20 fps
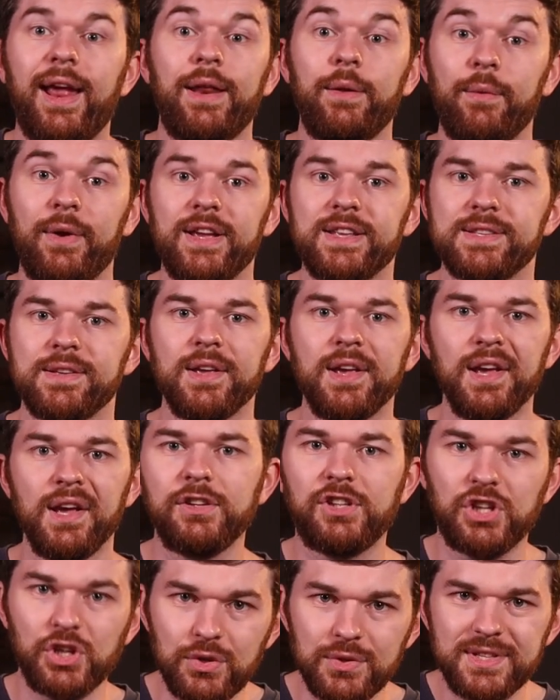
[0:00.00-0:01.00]
Anyways,
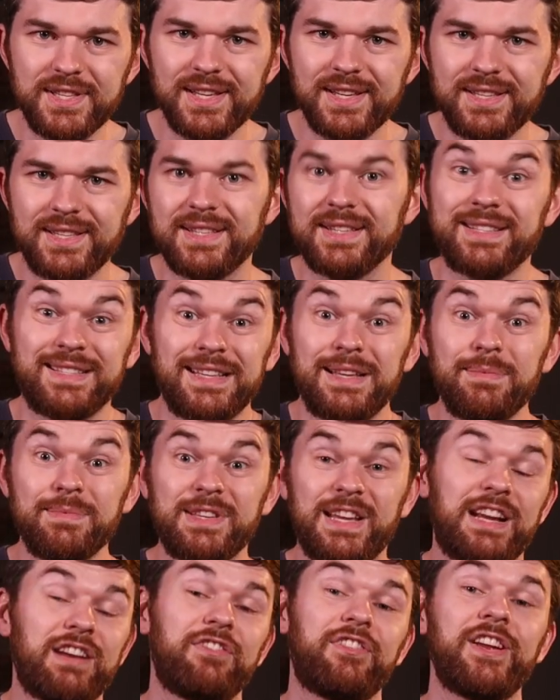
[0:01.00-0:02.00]
Q-SYS
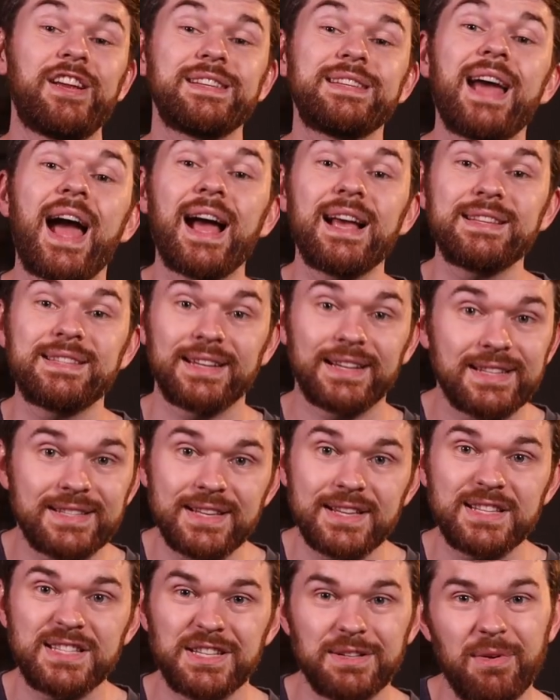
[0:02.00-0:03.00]
seems like a fantastic
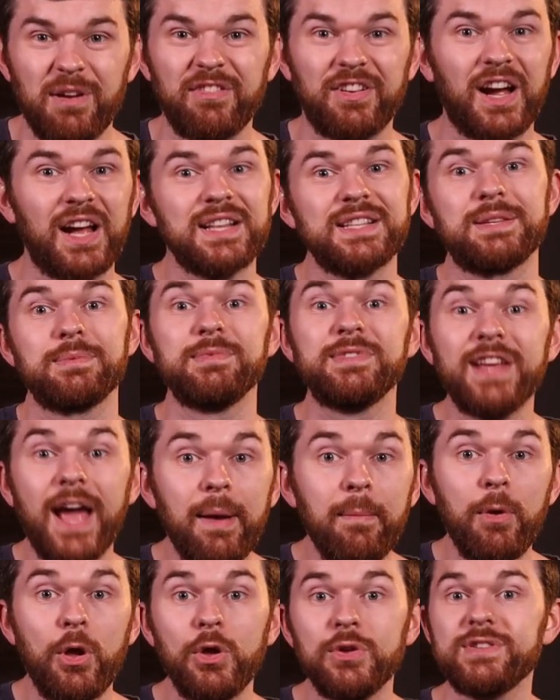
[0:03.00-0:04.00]
system. I've gotten some
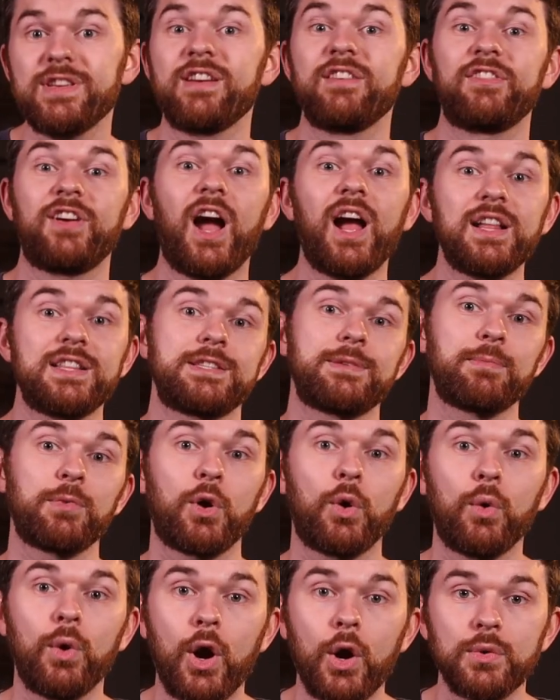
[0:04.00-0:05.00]
demos and I've gotten some
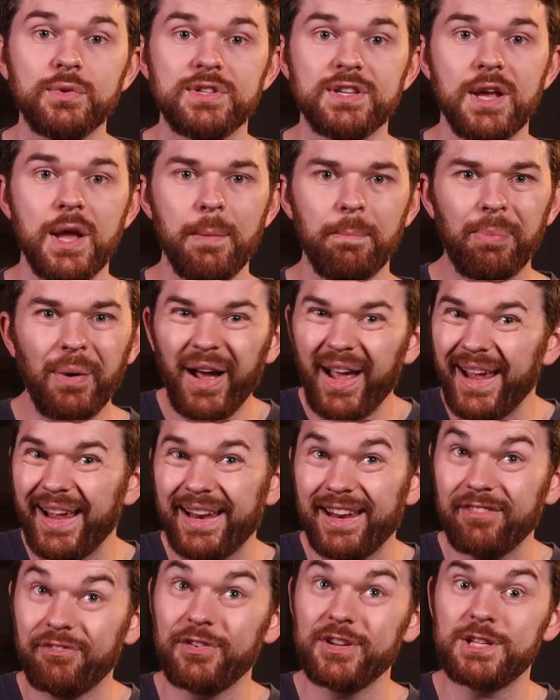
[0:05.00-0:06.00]
quotes,
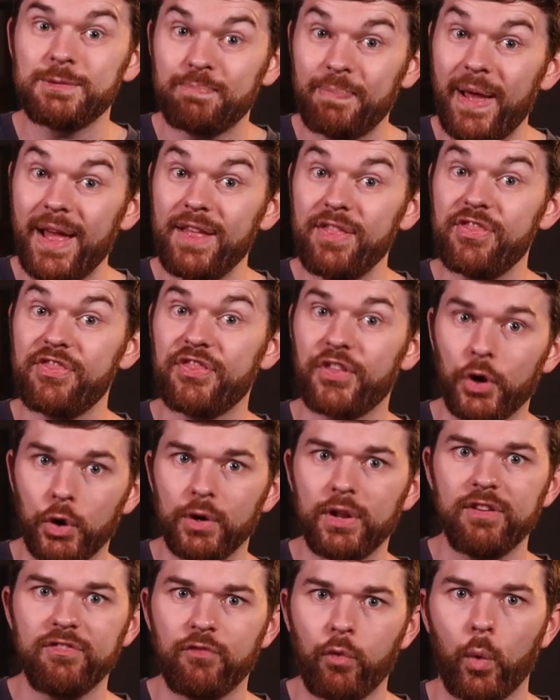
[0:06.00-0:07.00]
but if we spend
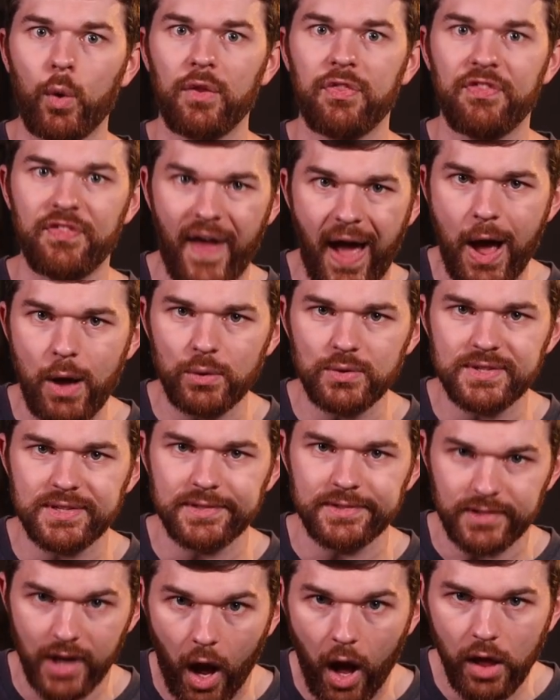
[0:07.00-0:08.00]

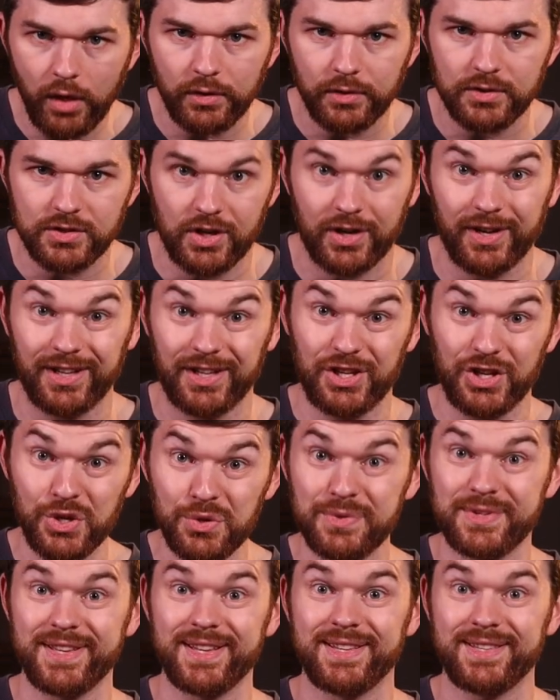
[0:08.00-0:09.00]
$34,000 on a
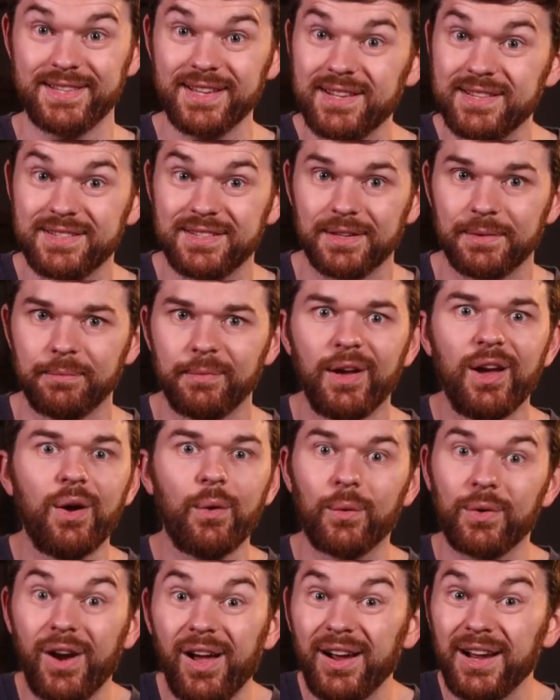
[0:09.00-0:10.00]
Q-SYS system,
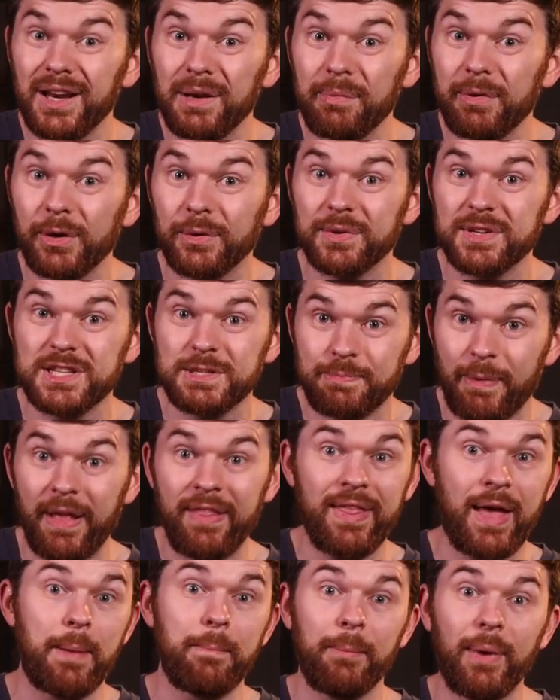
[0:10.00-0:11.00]
we're not gonna be able to
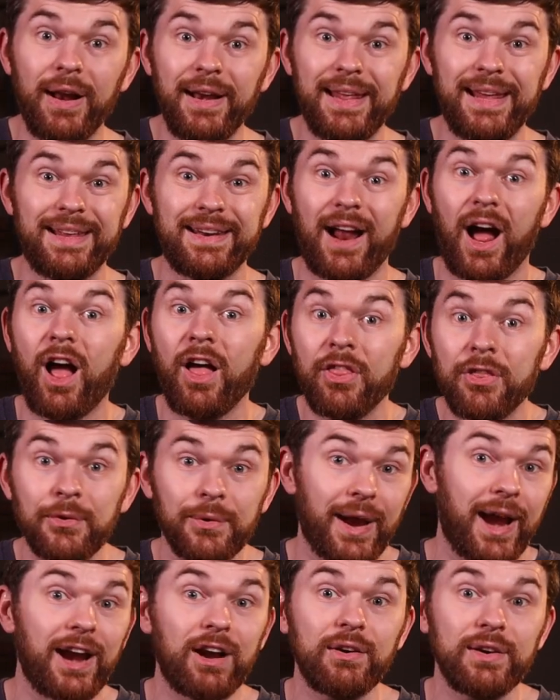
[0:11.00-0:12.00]
spend that money in
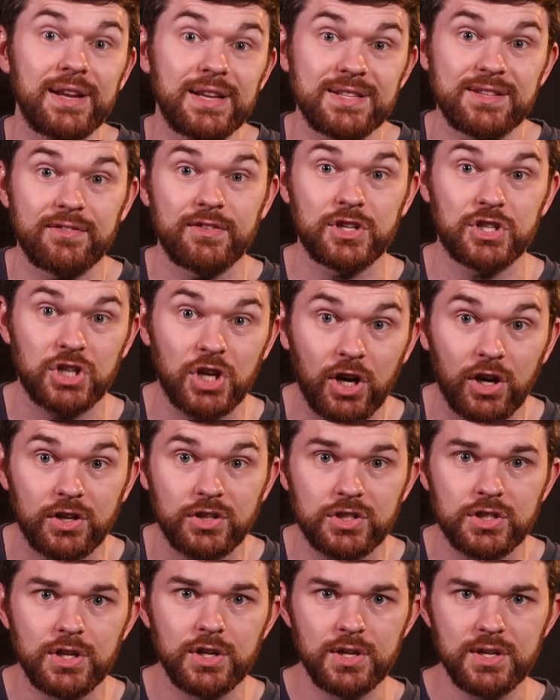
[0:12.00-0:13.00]
other areas of the
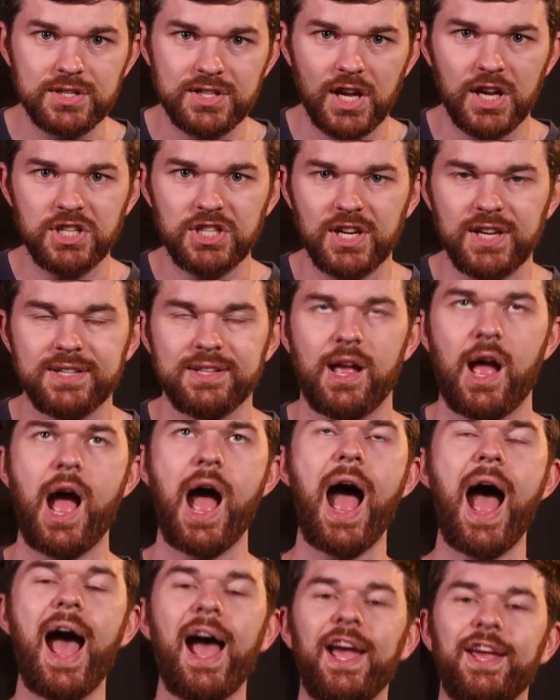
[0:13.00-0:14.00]
church, such as,
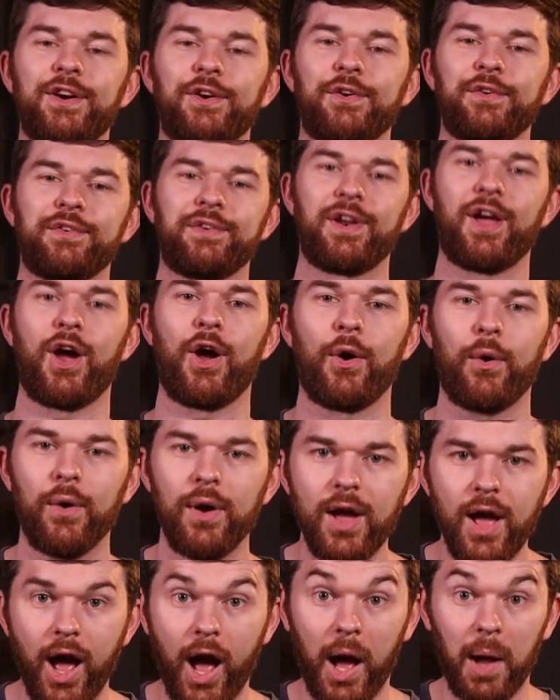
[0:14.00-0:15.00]
I don't
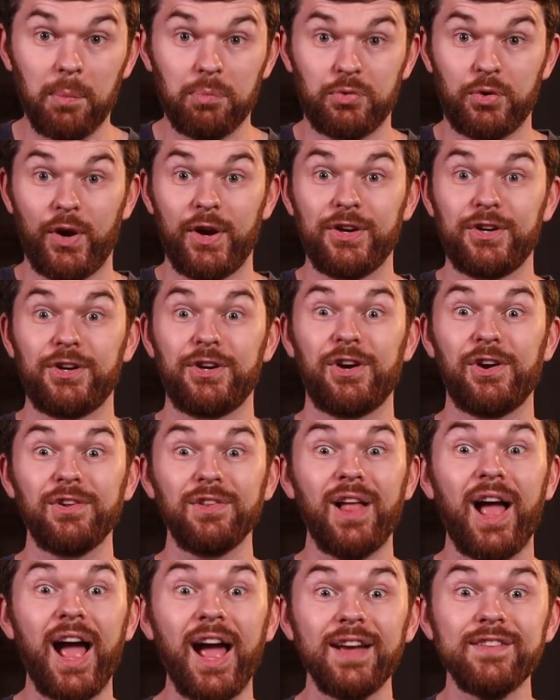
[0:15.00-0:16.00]
know, upgrading our
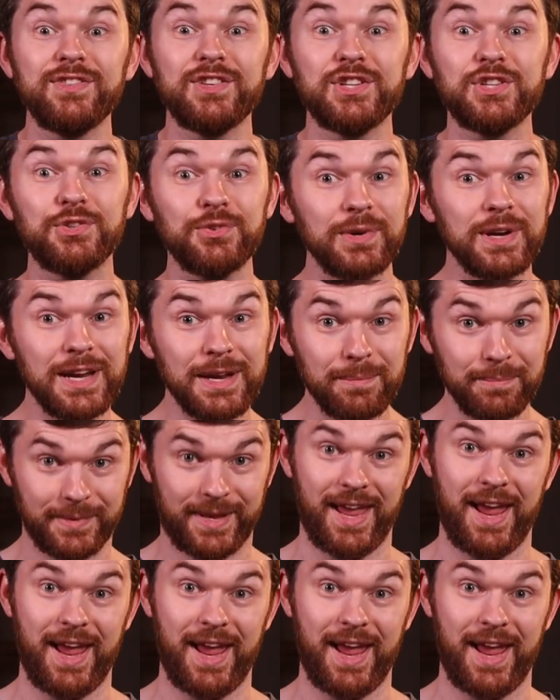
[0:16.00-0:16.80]
live stream